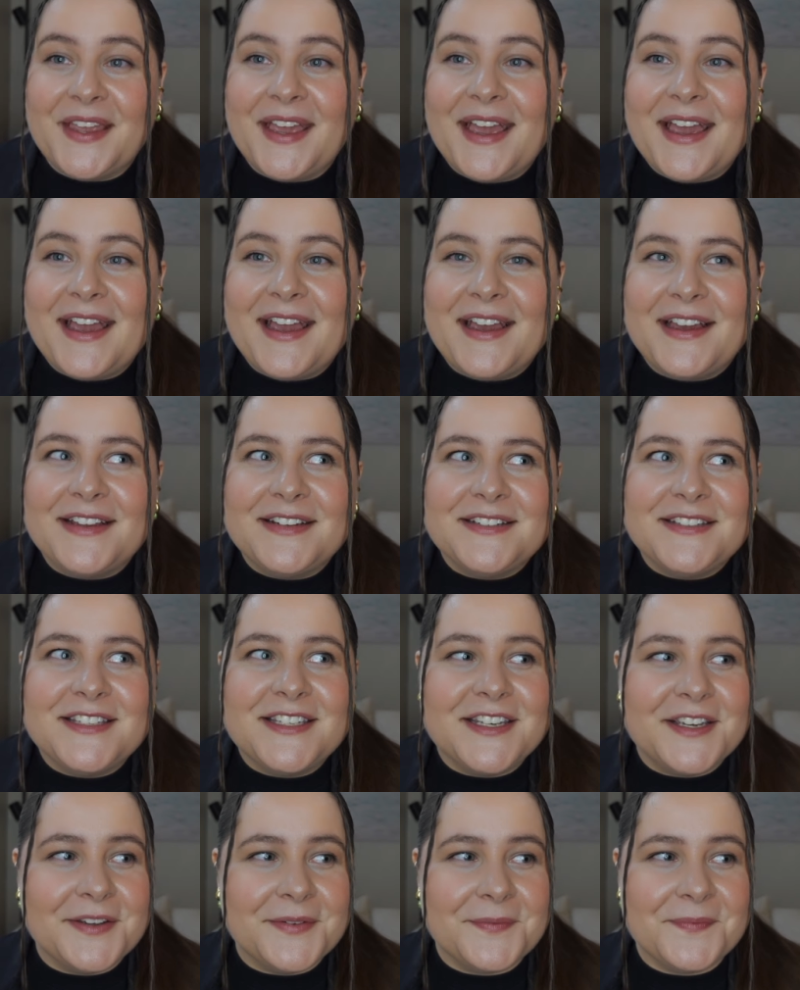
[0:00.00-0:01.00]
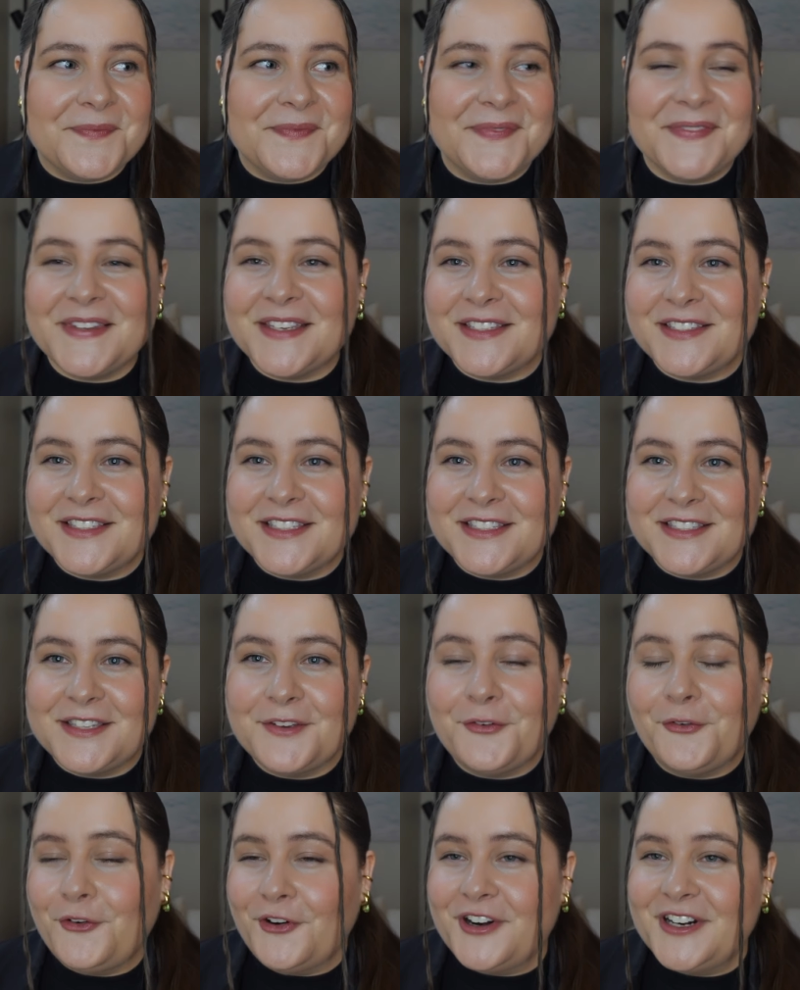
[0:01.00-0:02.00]
And this is the
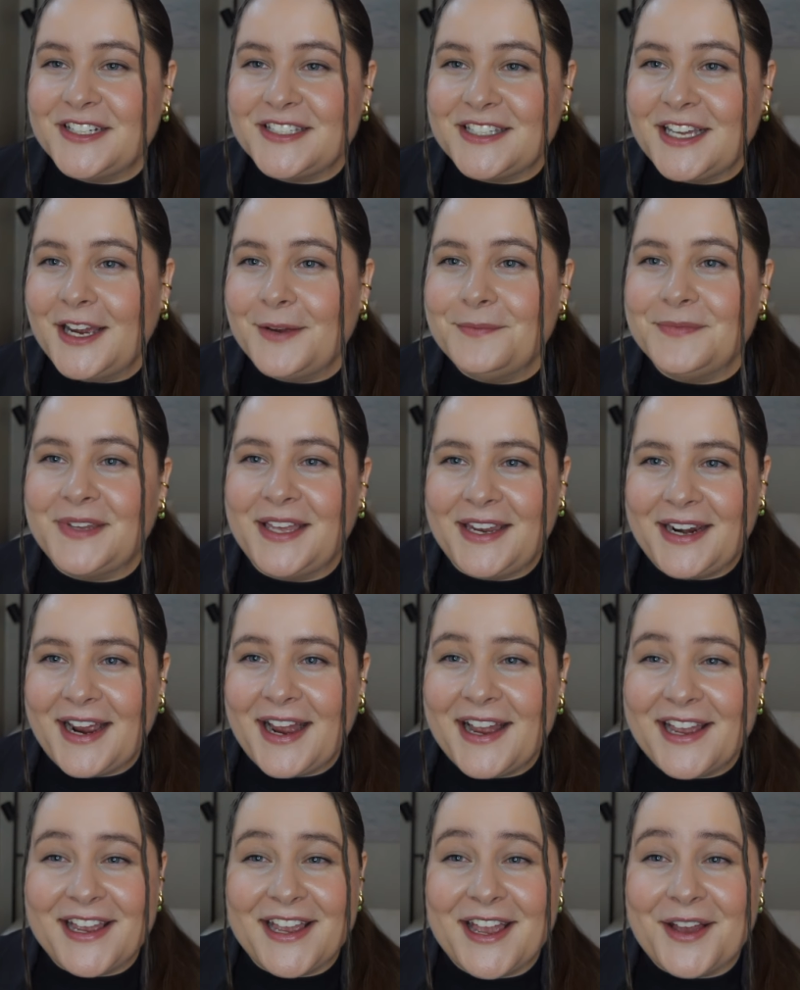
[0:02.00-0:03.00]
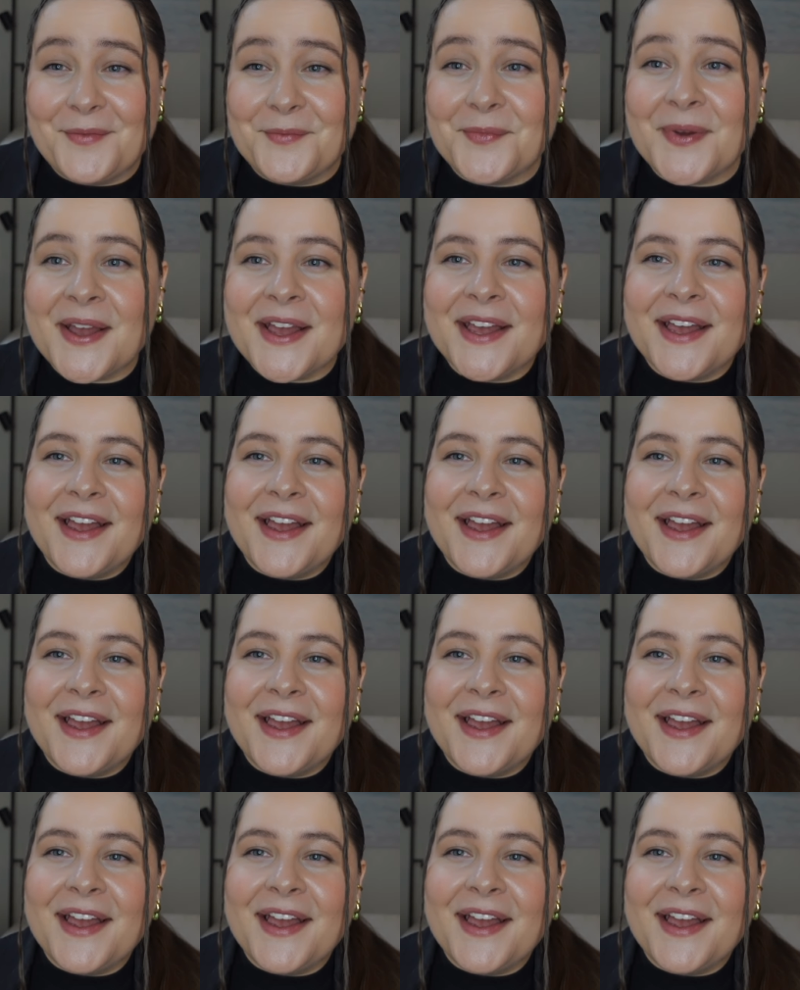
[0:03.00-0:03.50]
first time that I am